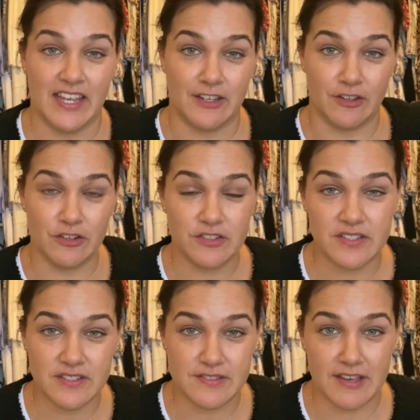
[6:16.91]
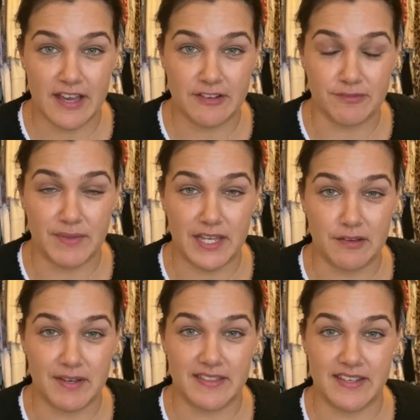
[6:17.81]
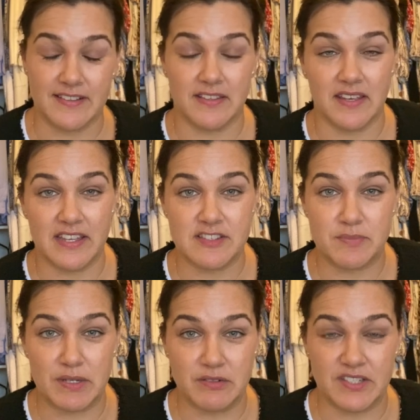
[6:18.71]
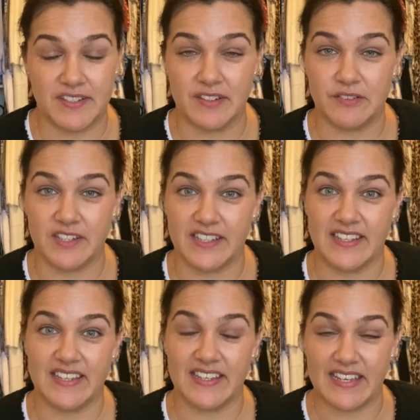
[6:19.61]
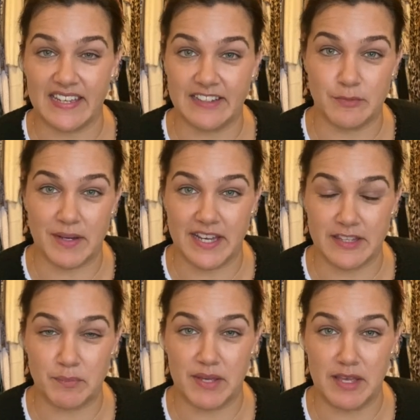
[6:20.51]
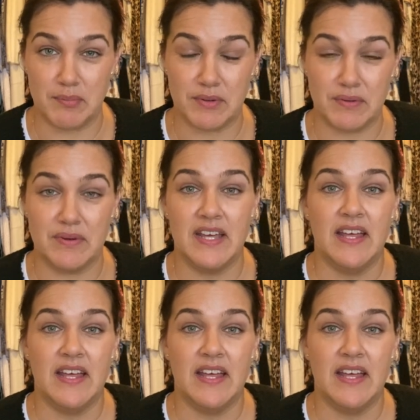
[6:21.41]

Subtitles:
Not to the side of me where things can get spilt in it or it can get kicked by other people.